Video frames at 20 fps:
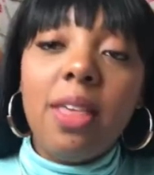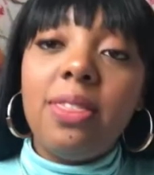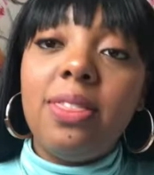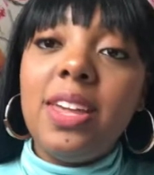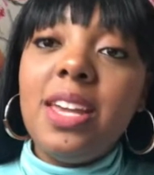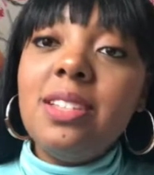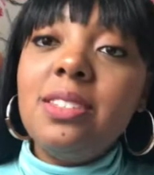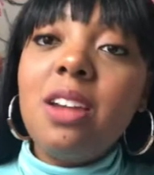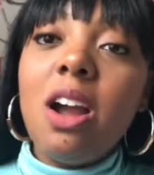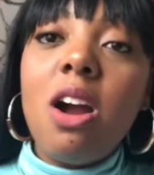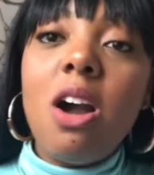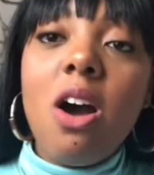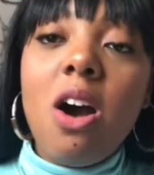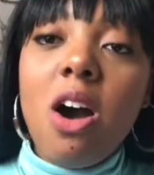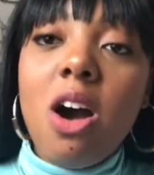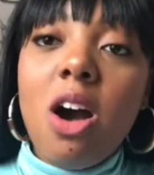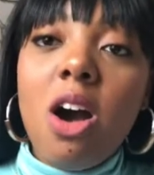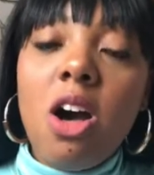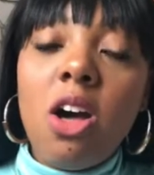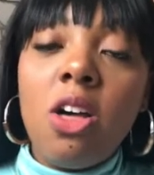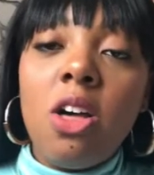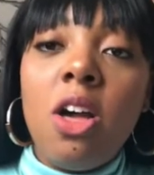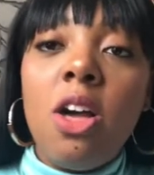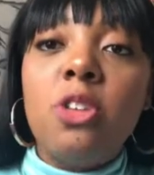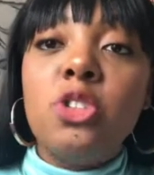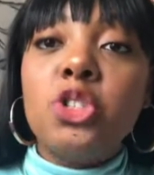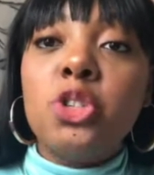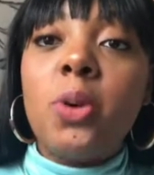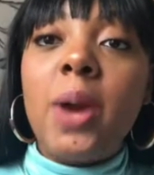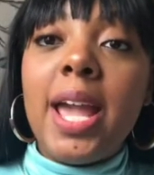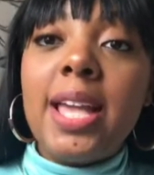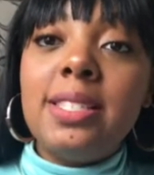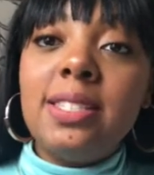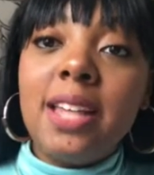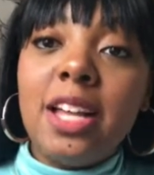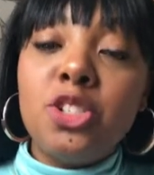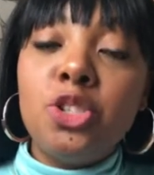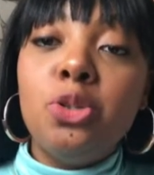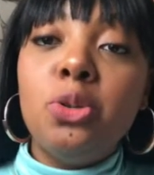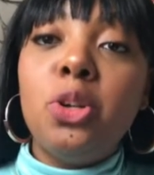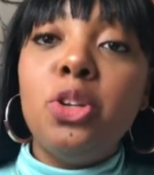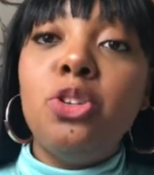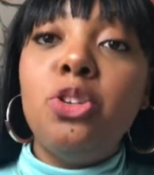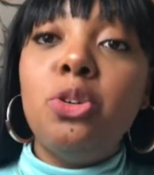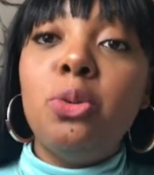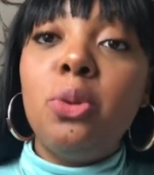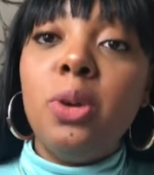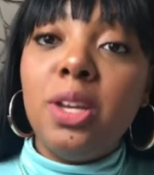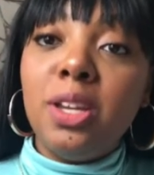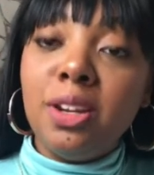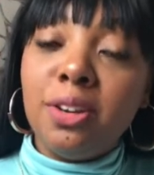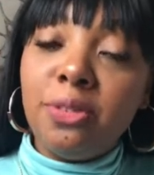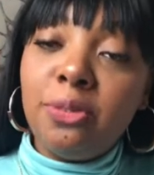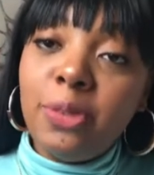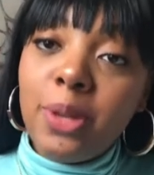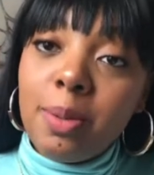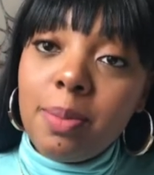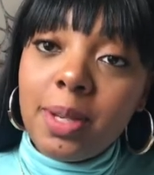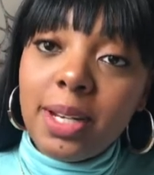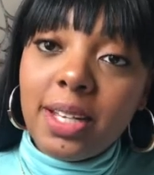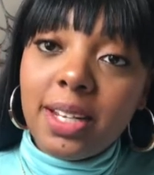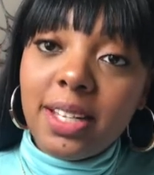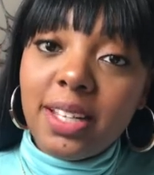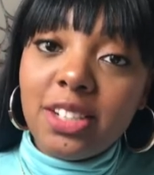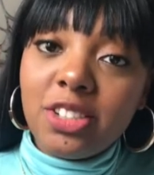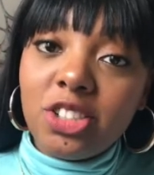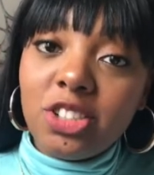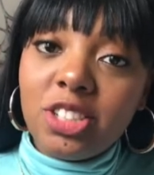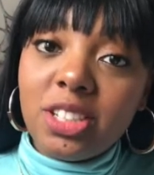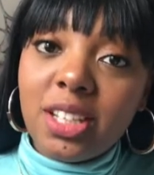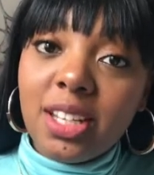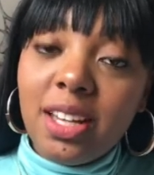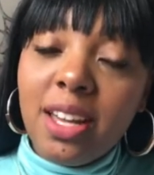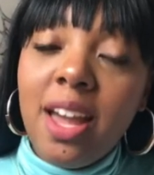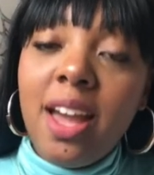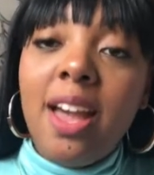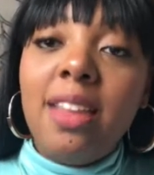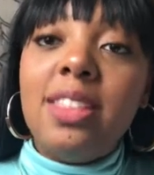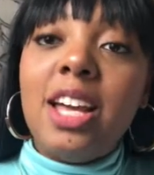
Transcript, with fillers: These are all traits that you can do in your feminine energy